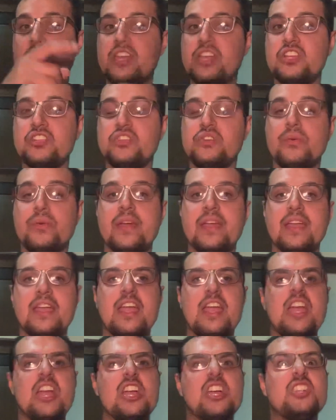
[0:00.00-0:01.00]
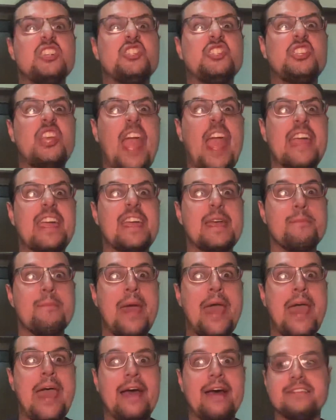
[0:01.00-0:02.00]
are you doing? Check them
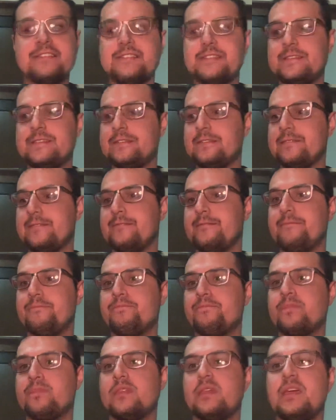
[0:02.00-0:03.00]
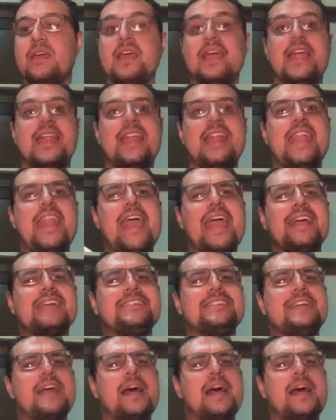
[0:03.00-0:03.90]
out. Next